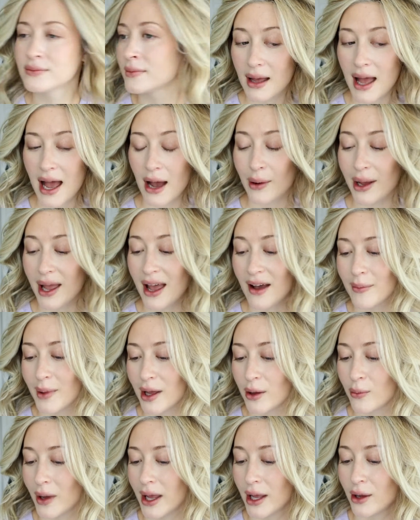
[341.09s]
how I have
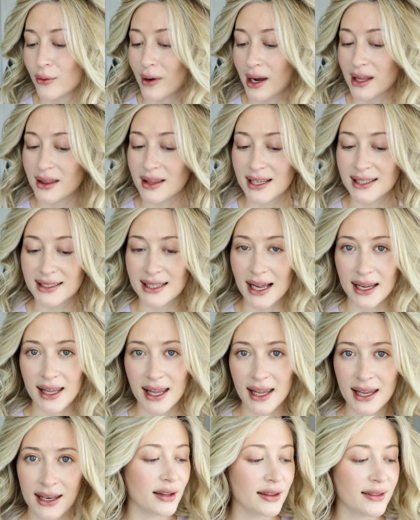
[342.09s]
my wig right this
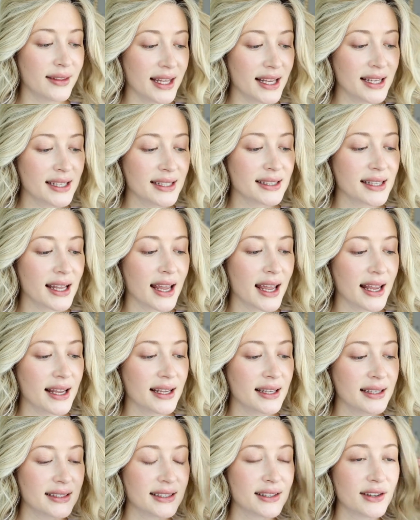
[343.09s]
second, this
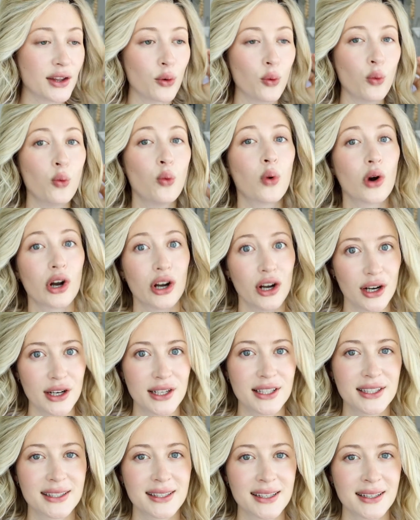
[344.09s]
is the
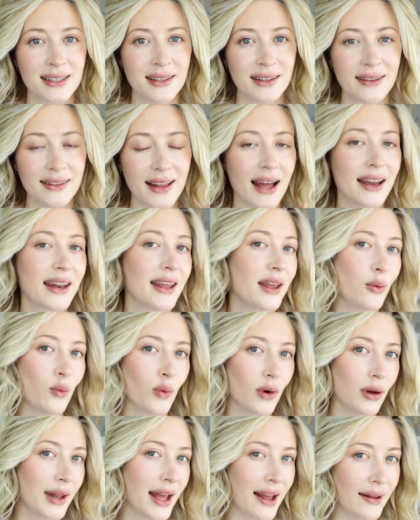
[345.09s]
worst that it
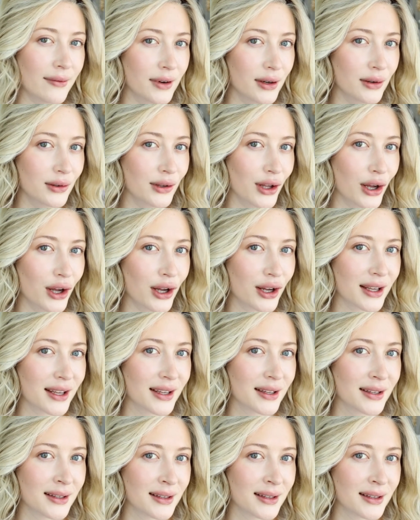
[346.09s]
will ever look.